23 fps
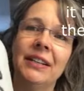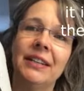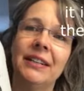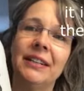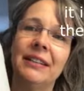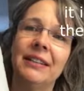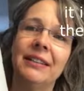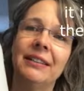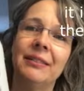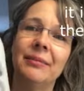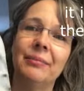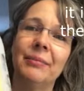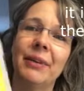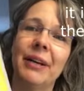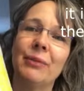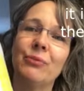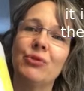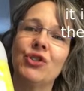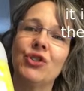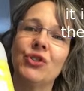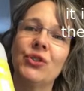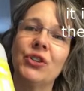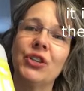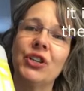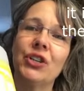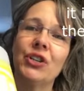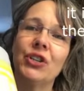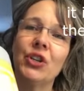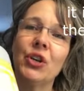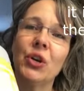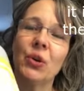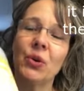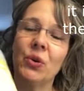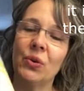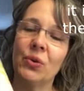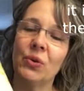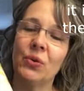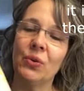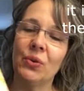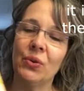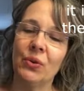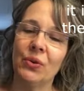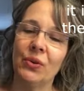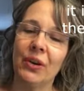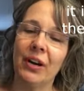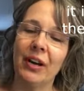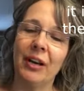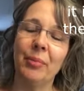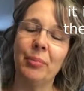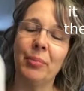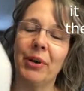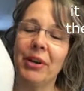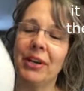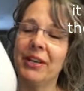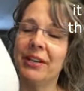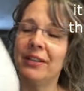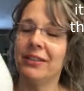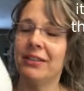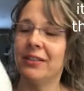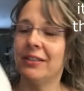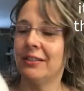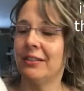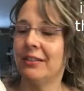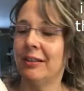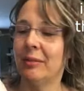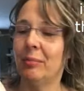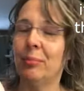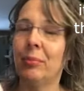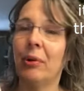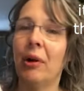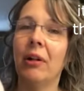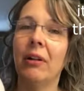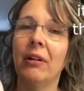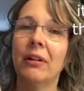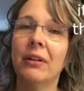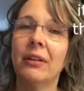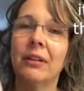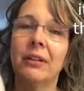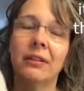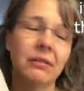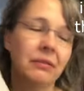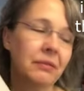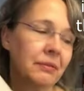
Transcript: I'm sure you know I buy it in bulk